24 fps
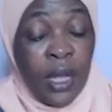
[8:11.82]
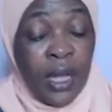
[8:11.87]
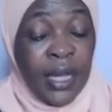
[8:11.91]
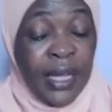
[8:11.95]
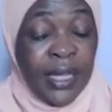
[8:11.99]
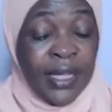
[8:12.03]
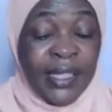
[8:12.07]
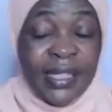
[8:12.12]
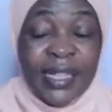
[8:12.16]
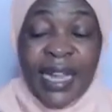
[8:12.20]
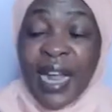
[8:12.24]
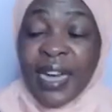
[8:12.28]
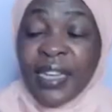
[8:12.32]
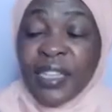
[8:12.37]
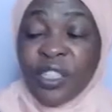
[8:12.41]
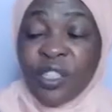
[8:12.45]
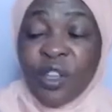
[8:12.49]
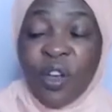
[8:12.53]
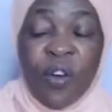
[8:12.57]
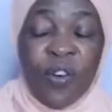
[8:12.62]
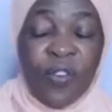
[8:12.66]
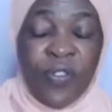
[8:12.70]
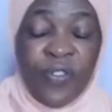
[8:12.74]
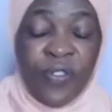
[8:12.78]
he starts
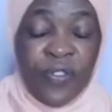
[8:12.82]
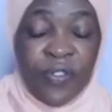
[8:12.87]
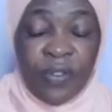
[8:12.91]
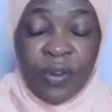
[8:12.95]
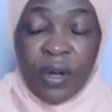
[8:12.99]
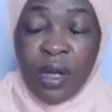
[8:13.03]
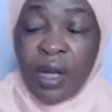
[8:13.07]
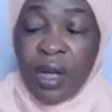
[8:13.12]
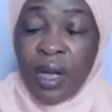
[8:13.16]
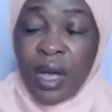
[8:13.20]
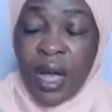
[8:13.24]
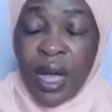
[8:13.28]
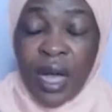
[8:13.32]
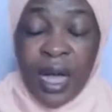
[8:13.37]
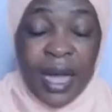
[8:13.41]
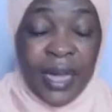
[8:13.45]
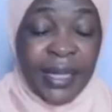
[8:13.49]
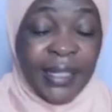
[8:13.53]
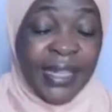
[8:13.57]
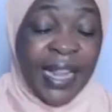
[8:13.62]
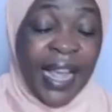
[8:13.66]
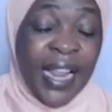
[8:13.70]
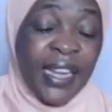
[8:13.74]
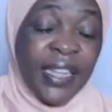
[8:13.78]
off
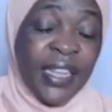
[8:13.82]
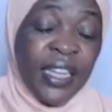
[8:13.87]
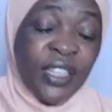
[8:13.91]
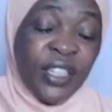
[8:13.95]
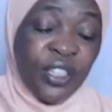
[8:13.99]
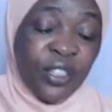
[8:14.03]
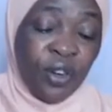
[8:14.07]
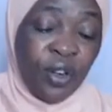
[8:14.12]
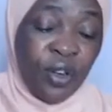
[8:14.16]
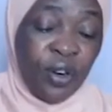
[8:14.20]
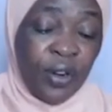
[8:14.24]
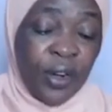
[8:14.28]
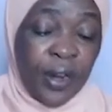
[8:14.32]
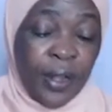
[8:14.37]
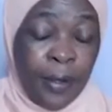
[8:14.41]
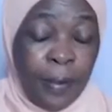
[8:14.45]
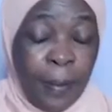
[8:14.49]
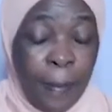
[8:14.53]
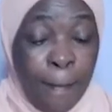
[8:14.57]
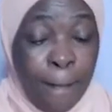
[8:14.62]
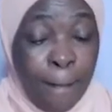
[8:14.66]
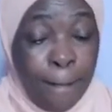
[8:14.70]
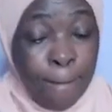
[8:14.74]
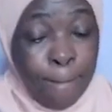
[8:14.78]
telling a story
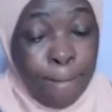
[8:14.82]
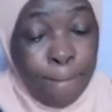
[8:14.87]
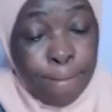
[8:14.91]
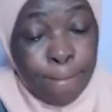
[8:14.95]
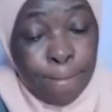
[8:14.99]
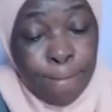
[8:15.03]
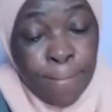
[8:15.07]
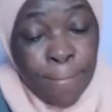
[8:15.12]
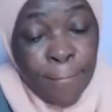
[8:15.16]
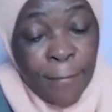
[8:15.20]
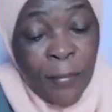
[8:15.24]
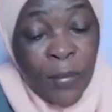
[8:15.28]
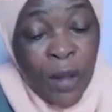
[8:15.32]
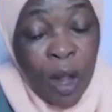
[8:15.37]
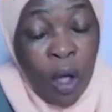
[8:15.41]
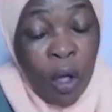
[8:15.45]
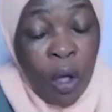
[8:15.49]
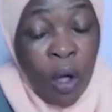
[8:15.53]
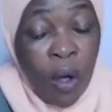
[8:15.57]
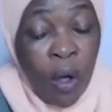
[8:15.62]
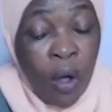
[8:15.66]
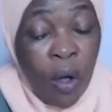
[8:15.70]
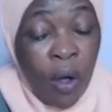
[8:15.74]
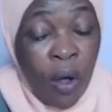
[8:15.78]

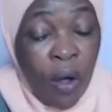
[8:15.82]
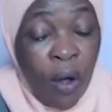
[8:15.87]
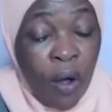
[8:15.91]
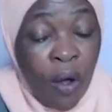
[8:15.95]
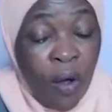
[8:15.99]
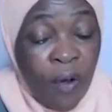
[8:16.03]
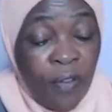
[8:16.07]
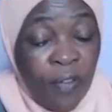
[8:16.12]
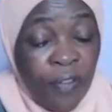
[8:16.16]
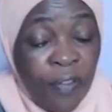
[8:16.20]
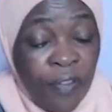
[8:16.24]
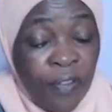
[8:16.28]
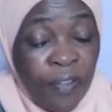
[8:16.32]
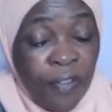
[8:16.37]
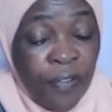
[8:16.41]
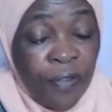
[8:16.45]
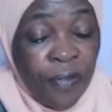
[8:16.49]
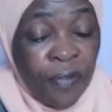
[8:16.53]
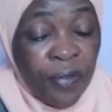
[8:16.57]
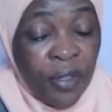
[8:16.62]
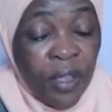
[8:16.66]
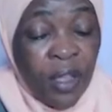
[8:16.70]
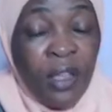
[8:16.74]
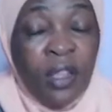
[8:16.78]
of,
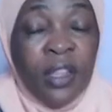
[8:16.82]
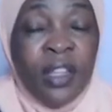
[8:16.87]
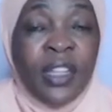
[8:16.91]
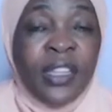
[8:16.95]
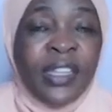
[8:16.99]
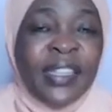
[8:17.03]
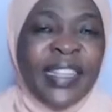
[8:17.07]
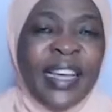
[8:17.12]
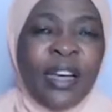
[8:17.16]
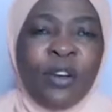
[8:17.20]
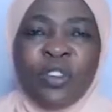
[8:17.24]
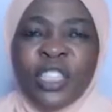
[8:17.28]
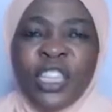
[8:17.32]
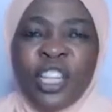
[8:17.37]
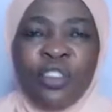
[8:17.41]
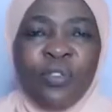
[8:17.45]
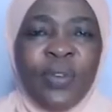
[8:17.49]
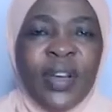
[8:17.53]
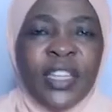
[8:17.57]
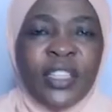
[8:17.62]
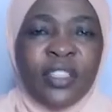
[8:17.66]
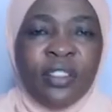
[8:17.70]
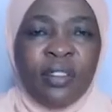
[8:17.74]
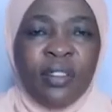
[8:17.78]
it's the
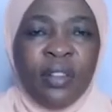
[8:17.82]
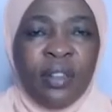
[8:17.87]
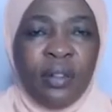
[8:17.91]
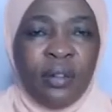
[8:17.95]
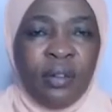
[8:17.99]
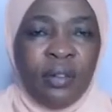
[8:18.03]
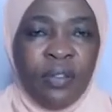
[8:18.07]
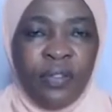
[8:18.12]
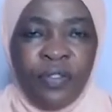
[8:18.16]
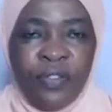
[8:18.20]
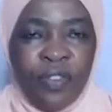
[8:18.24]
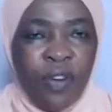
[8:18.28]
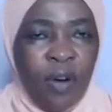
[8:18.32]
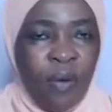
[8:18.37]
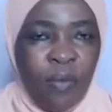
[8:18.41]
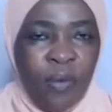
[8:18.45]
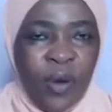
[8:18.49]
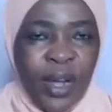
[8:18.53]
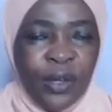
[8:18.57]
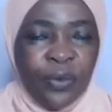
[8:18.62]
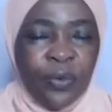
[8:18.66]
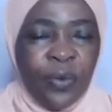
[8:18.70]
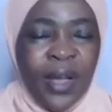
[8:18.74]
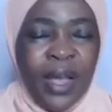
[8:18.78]
continuation from
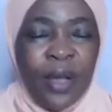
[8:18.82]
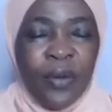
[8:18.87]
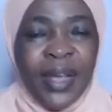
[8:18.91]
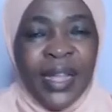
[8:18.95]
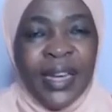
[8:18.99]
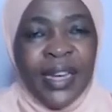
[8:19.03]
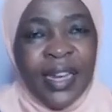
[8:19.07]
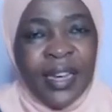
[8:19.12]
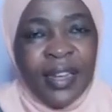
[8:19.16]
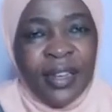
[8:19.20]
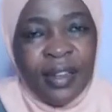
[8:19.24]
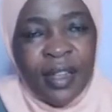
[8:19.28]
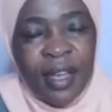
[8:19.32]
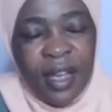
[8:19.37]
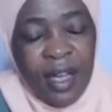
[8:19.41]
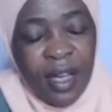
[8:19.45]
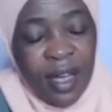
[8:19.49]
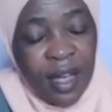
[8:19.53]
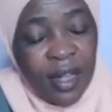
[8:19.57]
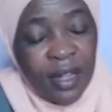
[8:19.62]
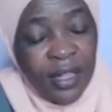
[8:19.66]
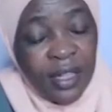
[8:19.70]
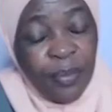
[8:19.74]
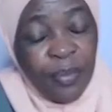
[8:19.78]
what we ended
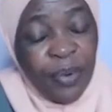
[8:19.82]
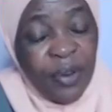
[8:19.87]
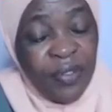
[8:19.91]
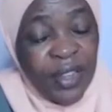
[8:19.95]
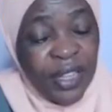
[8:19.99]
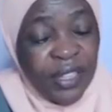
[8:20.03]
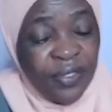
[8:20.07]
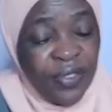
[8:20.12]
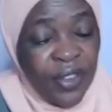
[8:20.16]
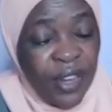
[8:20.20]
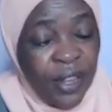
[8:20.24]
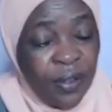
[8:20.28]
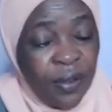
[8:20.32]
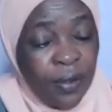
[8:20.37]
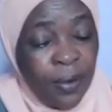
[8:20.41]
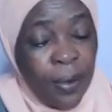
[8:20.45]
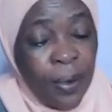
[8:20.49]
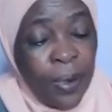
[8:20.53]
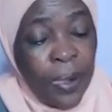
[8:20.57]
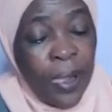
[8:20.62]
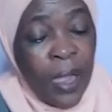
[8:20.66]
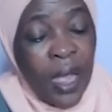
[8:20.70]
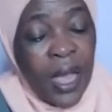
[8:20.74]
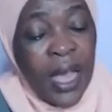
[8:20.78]
in the previous video.
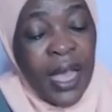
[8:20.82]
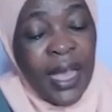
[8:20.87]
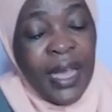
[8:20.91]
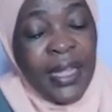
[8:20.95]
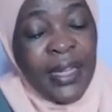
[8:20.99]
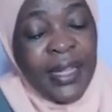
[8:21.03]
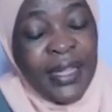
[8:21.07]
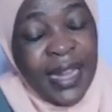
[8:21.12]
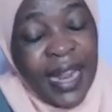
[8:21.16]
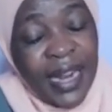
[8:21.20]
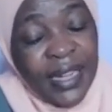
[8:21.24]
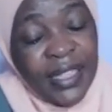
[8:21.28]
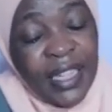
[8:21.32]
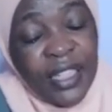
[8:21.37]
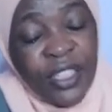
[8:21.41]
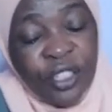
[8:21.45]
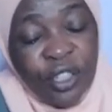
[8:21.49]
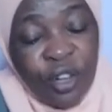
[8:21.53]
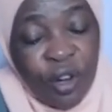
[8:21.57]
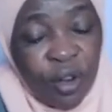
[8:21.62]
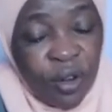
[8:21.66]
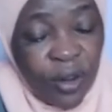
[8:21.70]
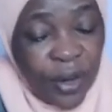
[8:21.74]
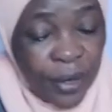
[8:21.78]
He tells a
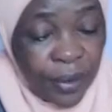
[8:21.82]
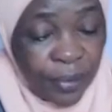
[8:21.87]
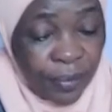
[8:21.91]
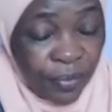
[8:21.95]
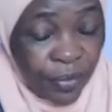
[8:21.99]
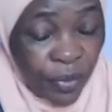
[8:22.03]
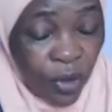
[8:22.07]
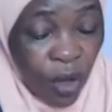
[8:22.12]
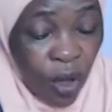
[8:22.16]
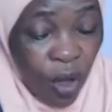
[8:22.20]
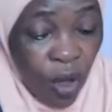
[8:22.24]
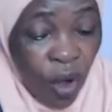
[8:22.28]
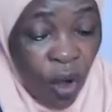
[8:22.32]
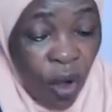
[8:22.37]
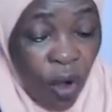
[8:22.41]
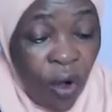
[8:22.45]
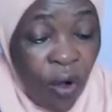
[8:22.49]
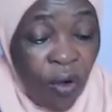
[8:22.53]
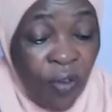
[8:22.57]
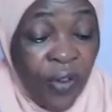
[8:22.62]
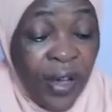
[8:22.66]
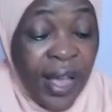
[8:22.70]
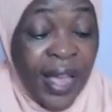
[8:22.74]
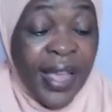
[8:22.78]
story
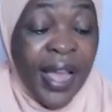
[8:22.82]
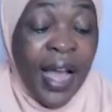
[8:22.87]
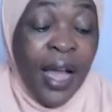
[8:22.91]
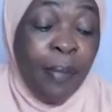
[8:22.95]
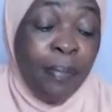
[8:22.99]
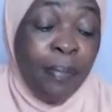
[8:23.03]
of a